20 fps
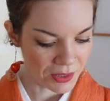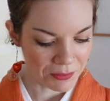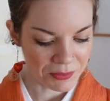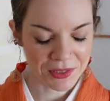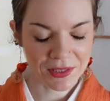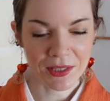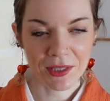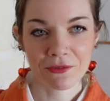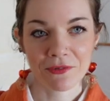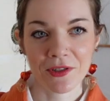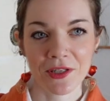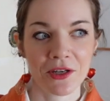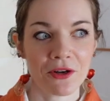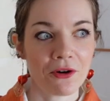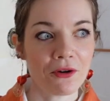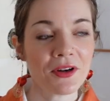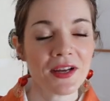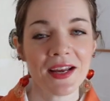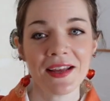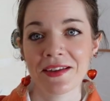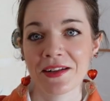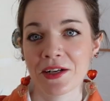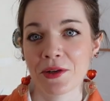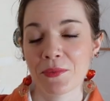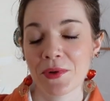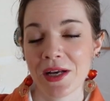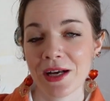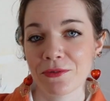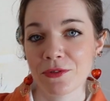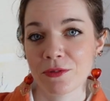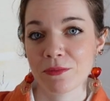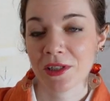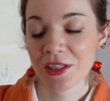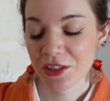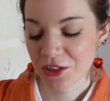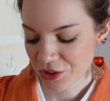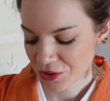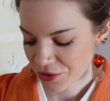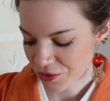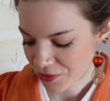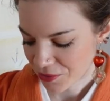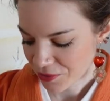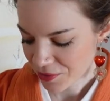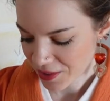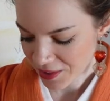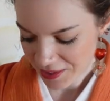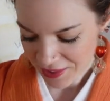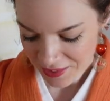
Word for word: i was kind of like okay then i will have to buy two